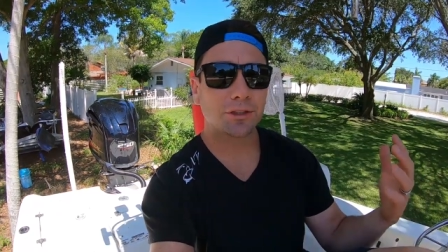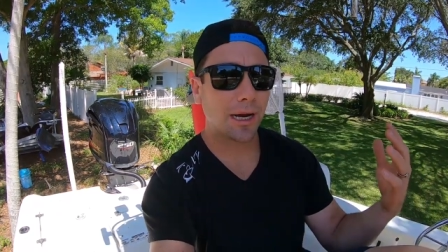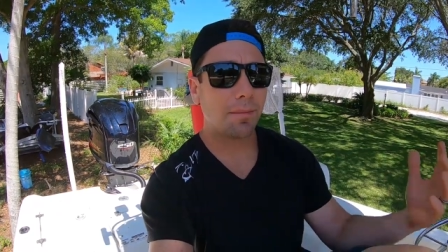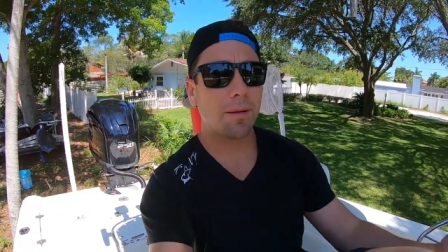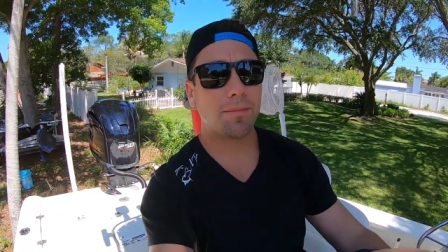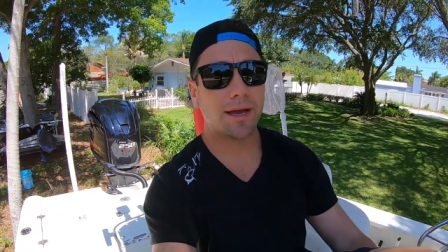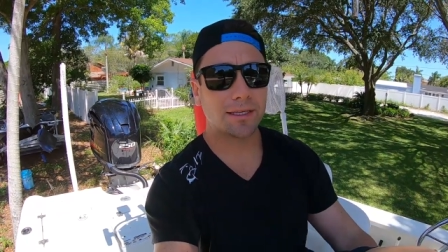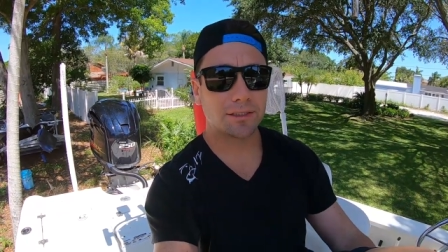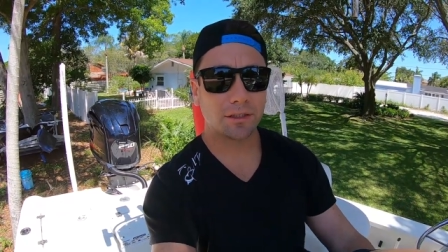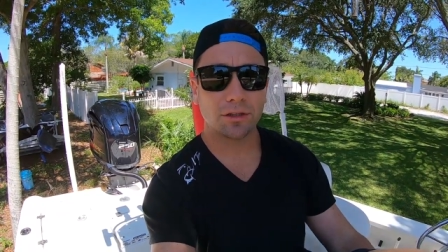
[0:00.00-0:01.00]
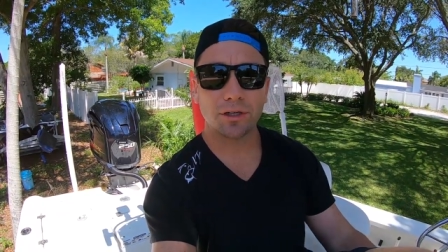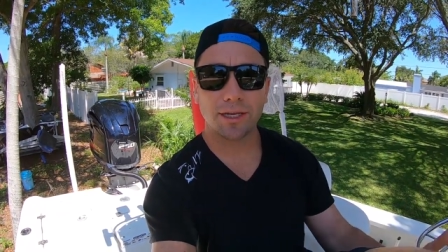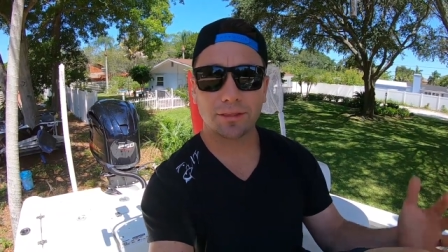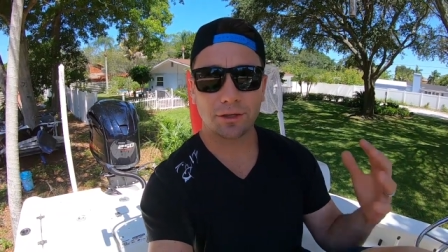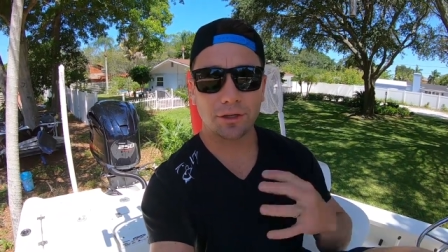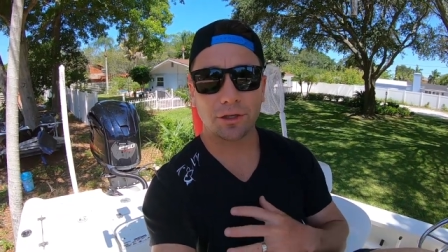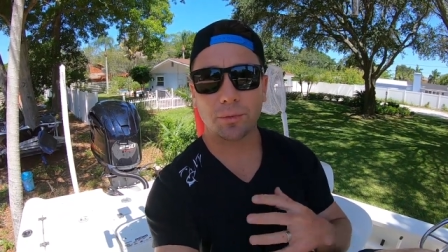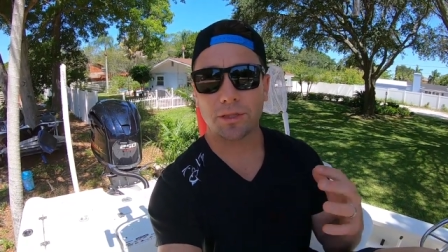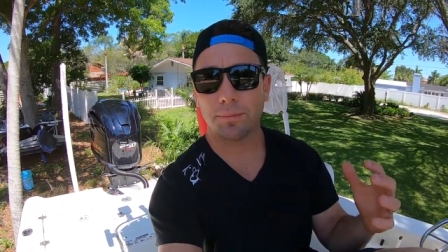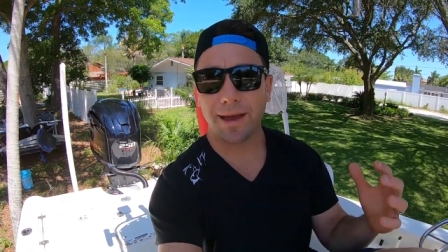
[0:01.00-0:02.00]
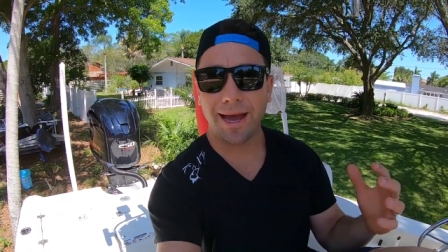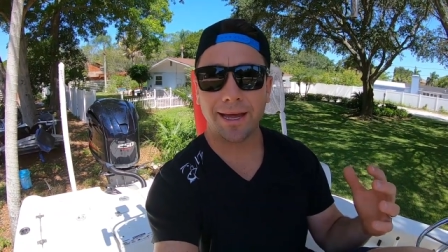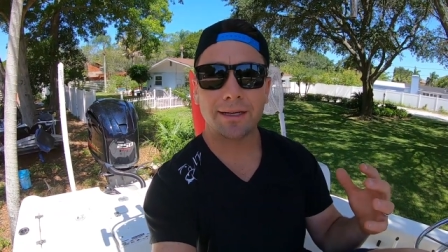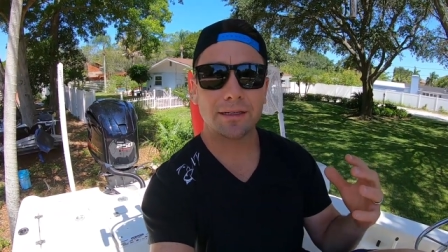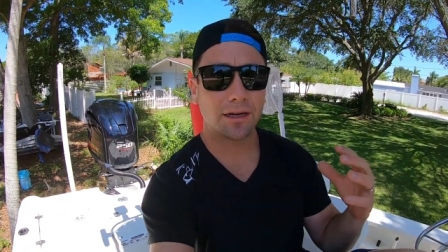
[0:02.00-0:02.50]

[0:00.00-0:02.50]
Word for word: I try my best to look at the good with the bad.